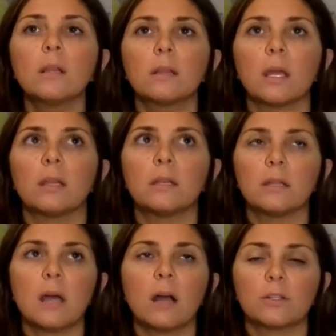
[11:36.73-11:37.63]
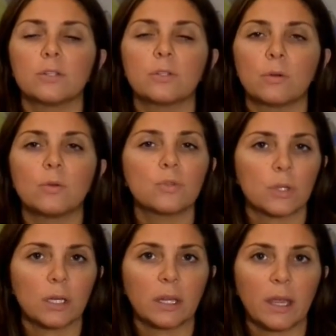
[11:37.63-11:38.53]
the doctors don't
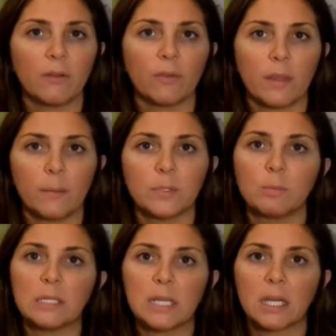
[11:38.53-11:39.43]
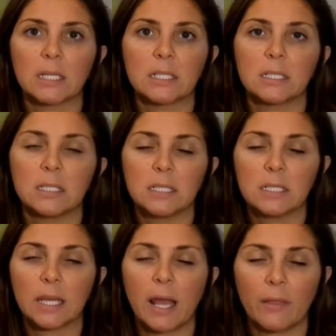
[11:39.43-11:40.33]
usually like for them to be taken
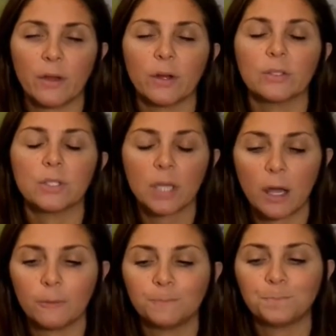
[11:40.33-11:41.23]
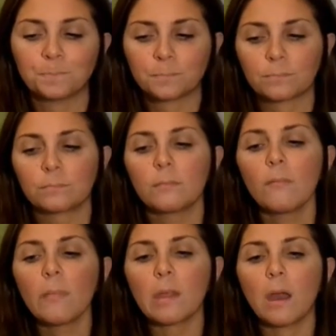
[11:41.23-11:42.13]
together. So,
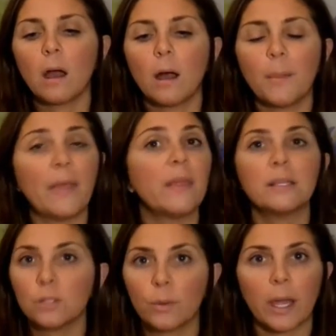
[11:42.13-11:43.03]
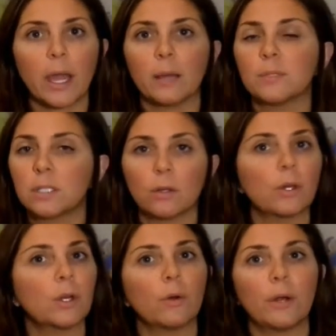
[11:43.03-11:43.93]
and that's okay. I'm still
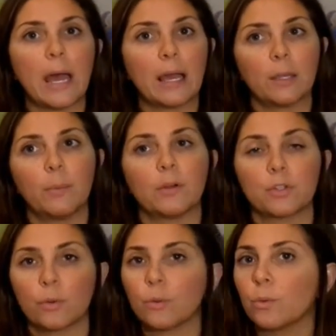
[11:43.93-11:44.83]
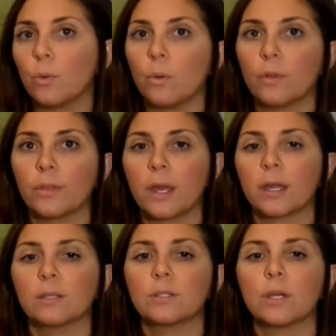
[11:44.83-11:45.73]
going to go to acupuncture through the whole
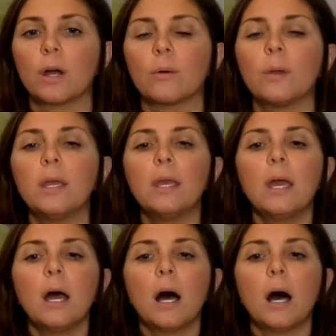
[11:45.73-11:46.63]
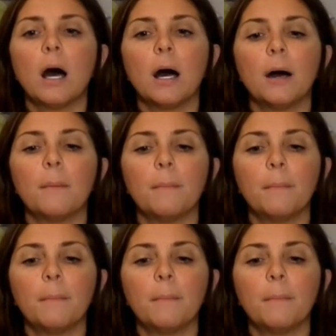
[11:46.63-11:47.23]
thing. So, I